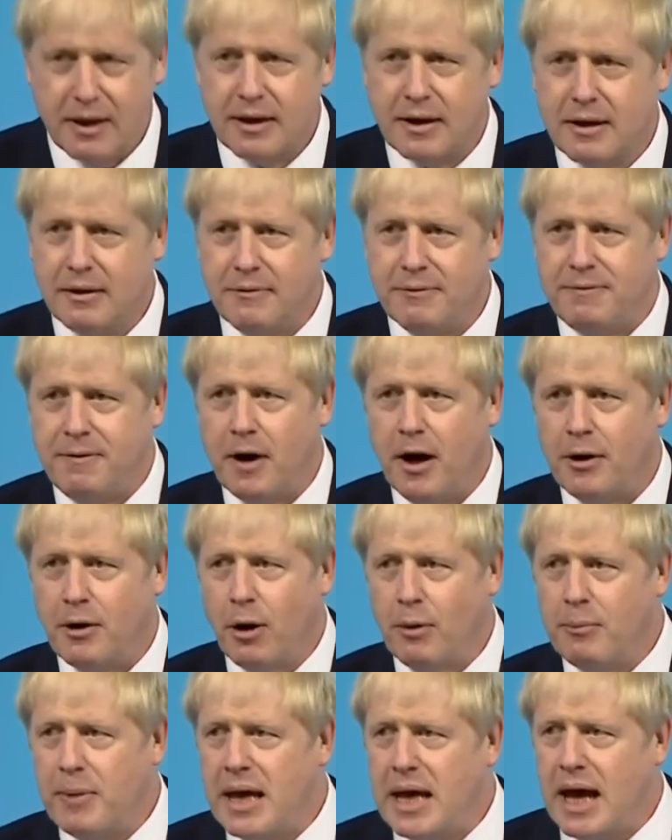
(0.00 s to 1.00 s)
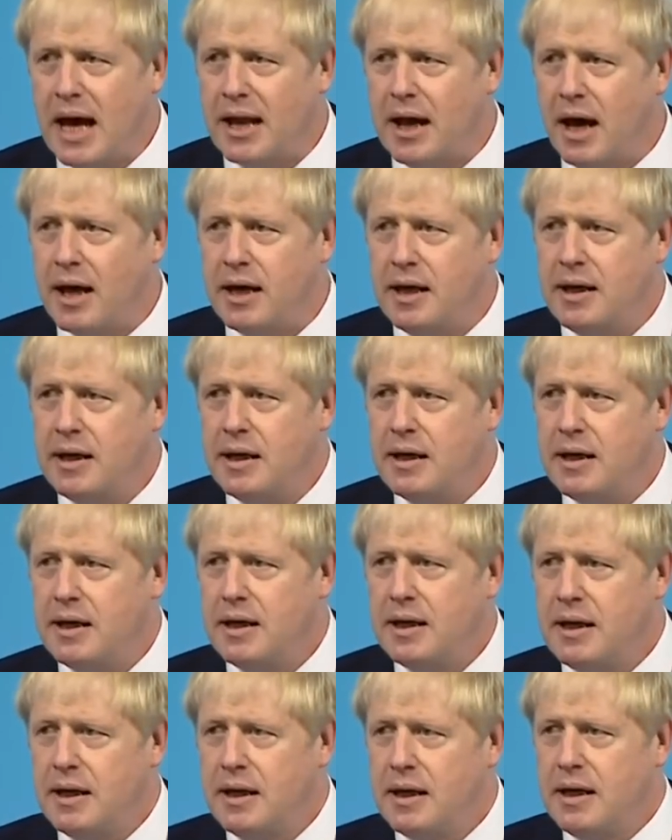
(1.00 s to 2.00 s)
conferred on me. And I
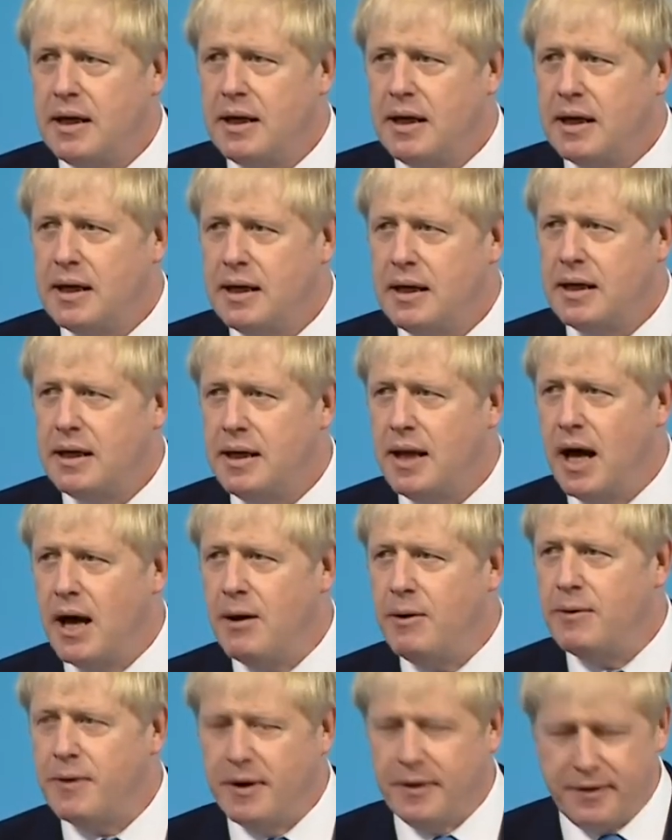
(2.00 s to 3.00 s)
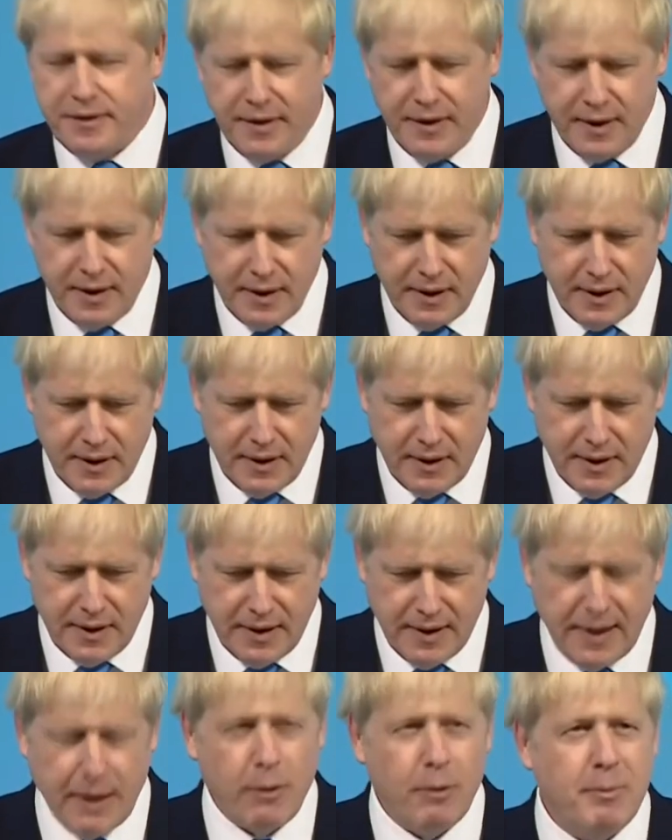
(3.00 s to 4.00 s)
know that
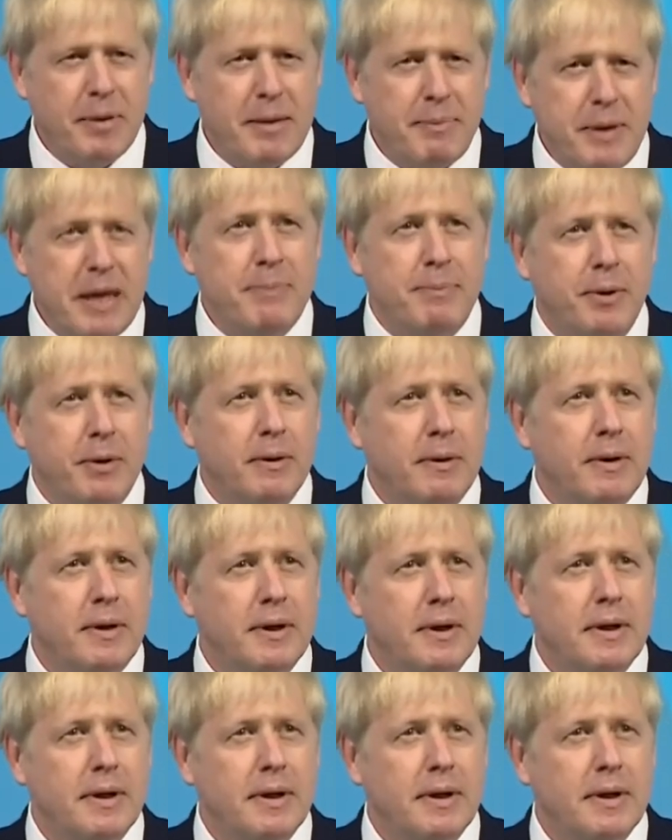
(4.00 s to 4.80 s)
there will be people